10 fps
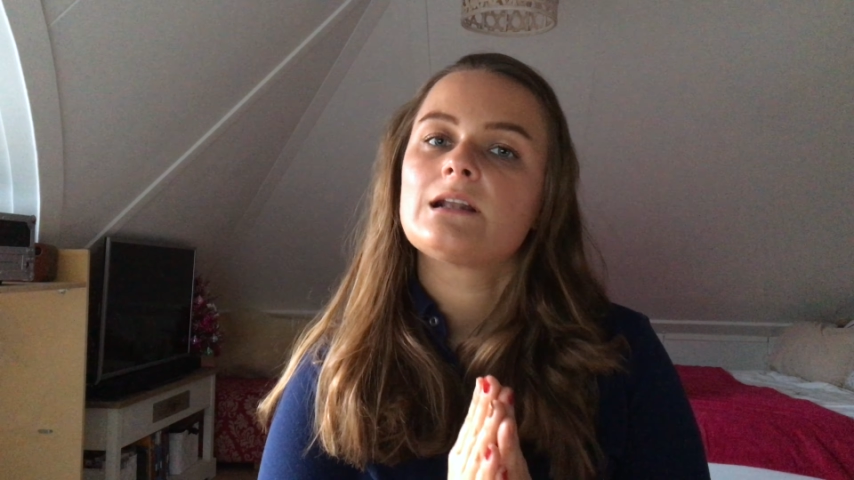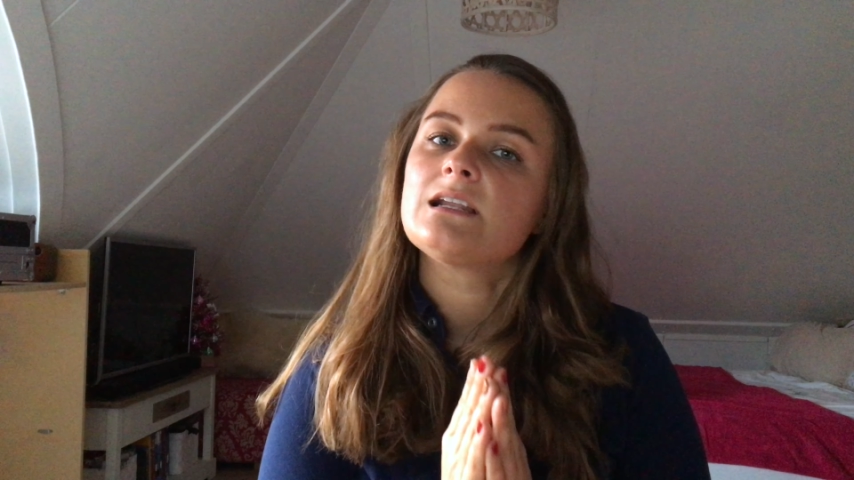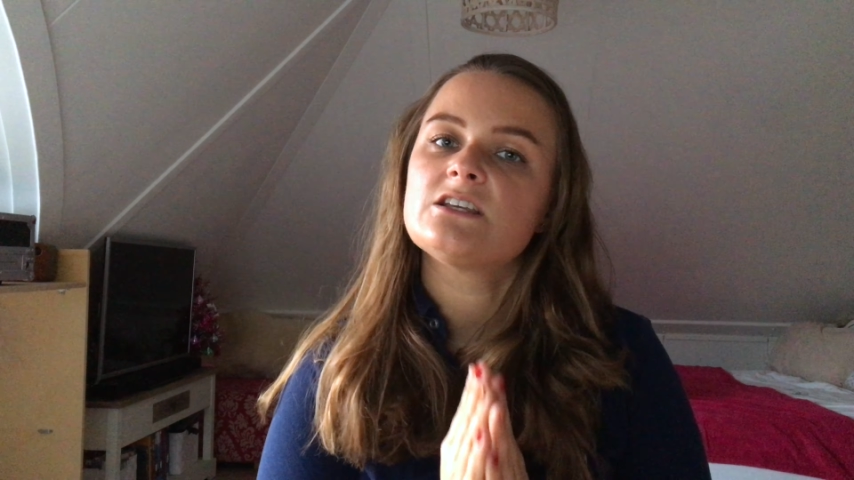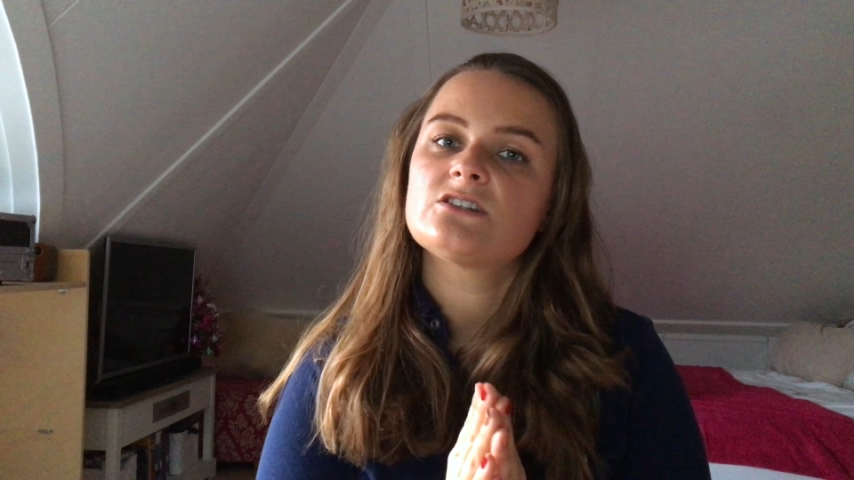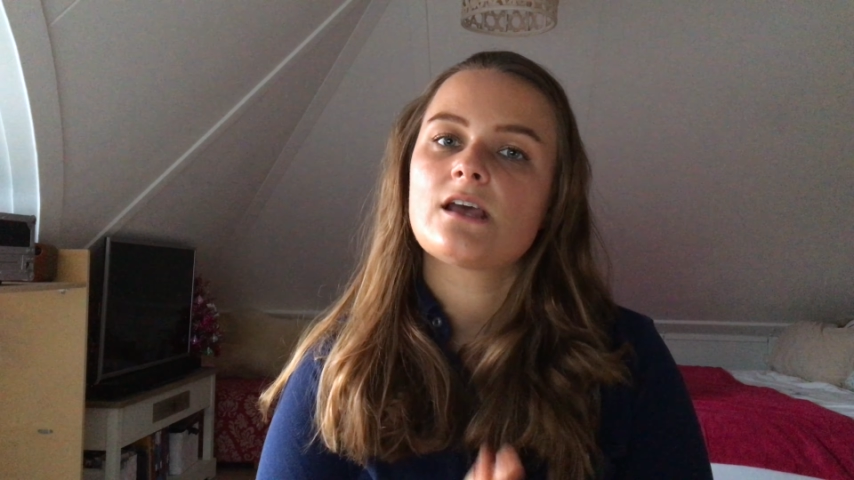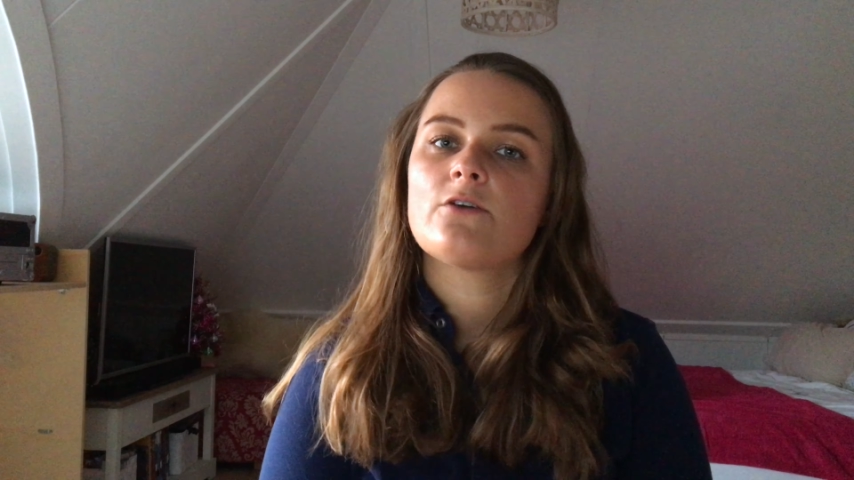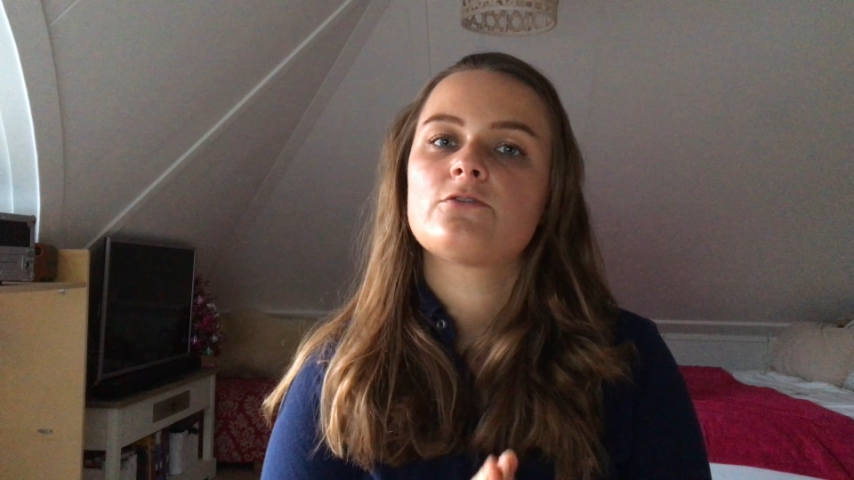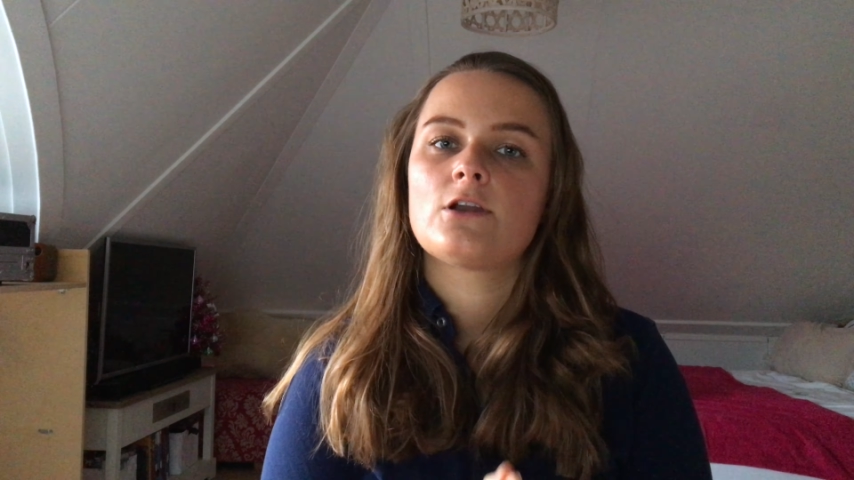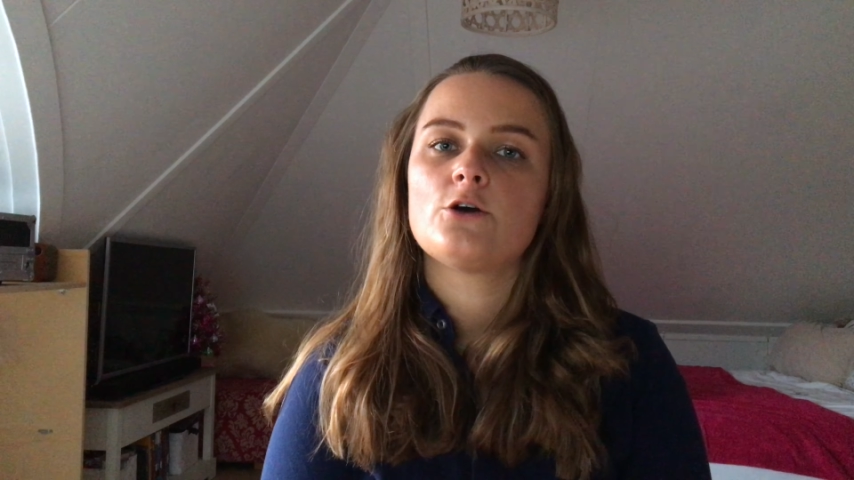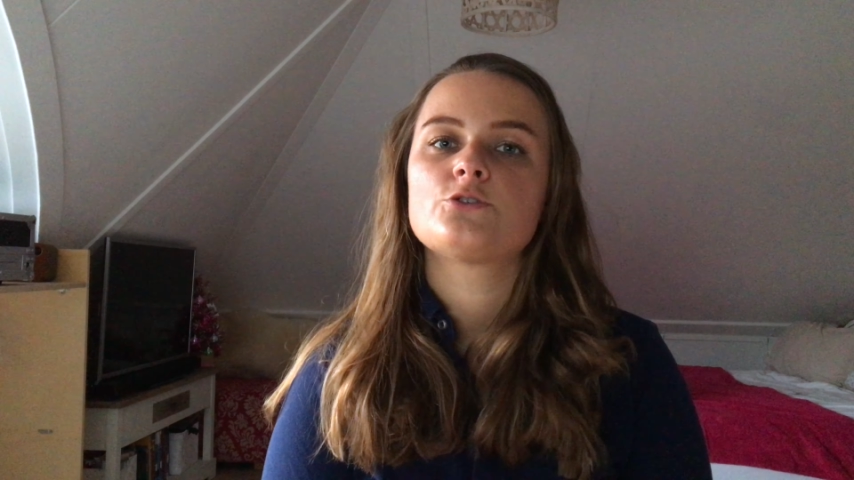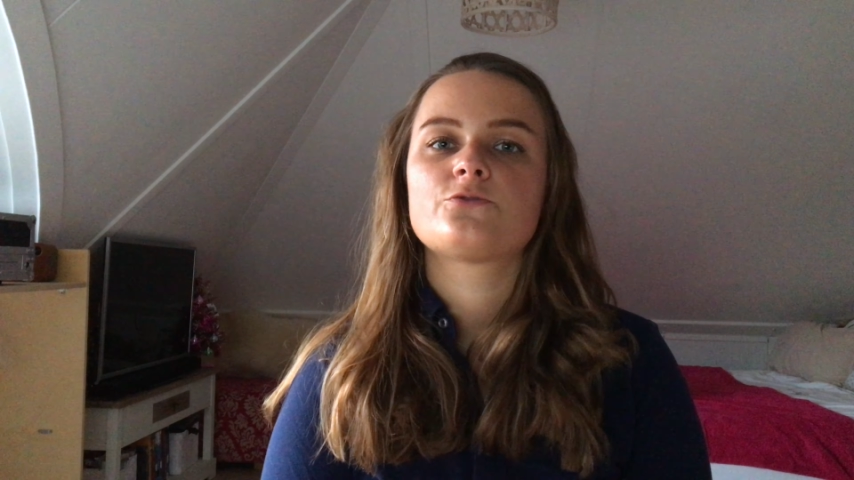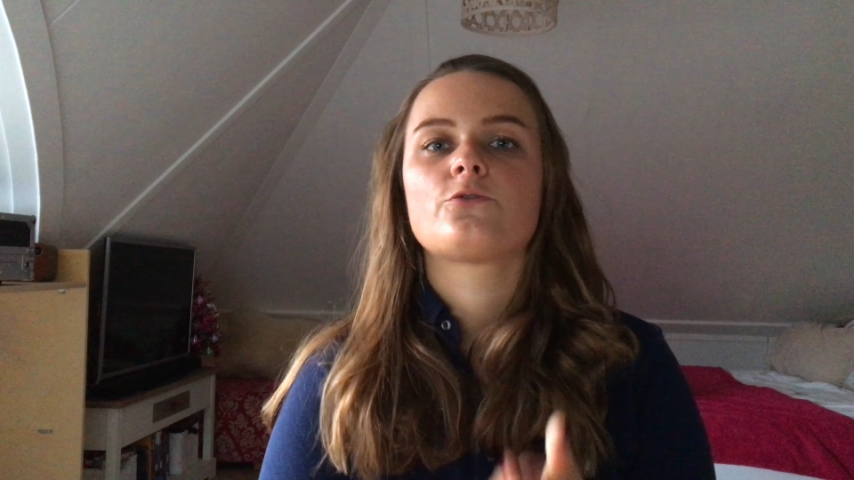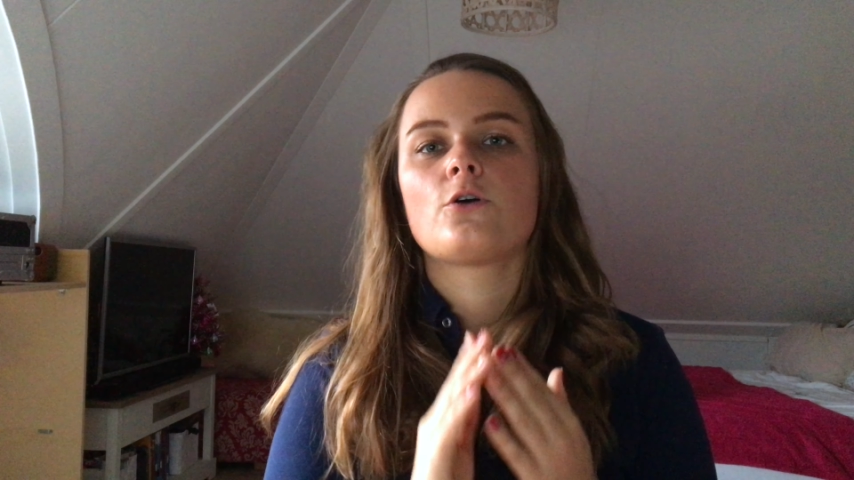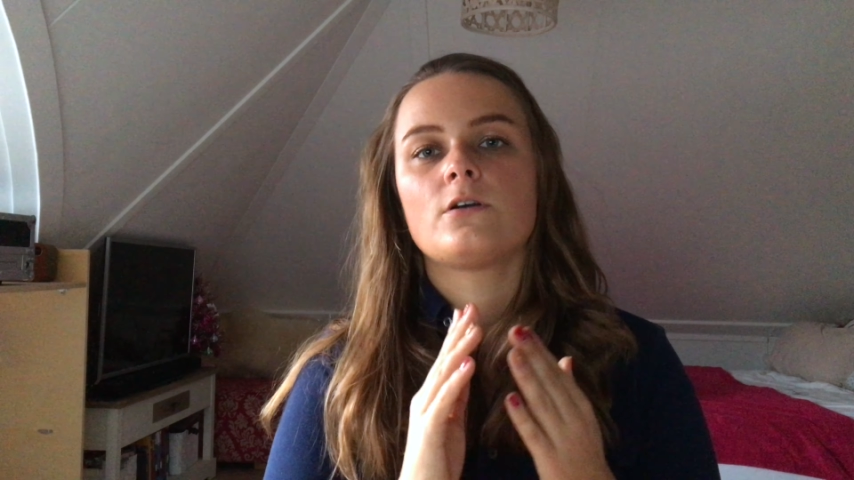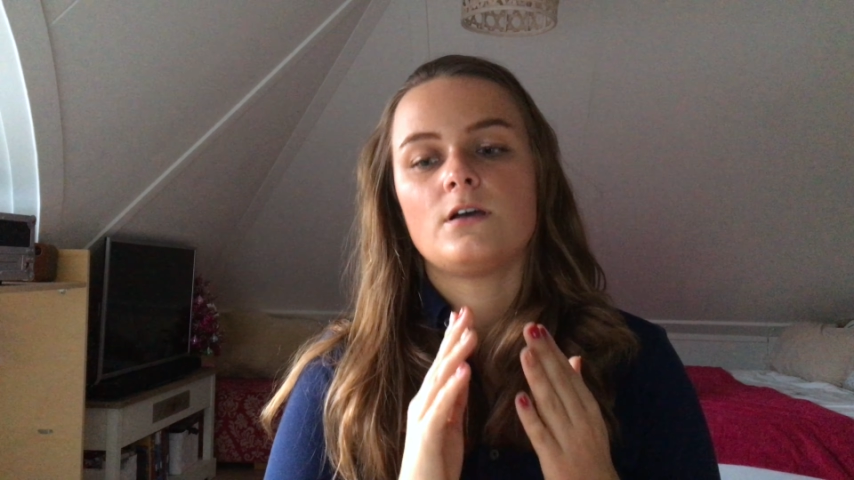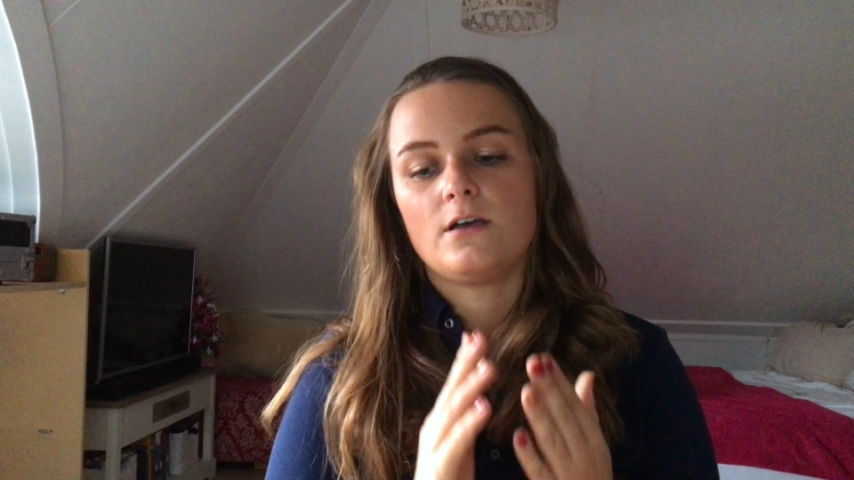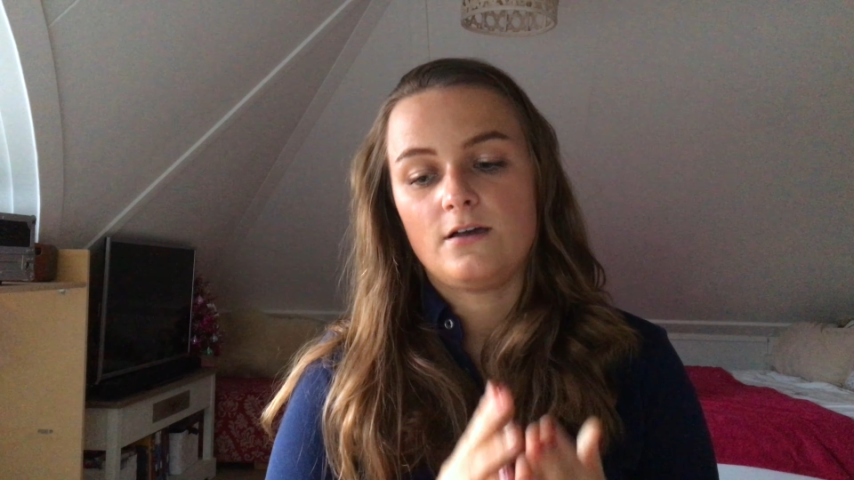least have clothes for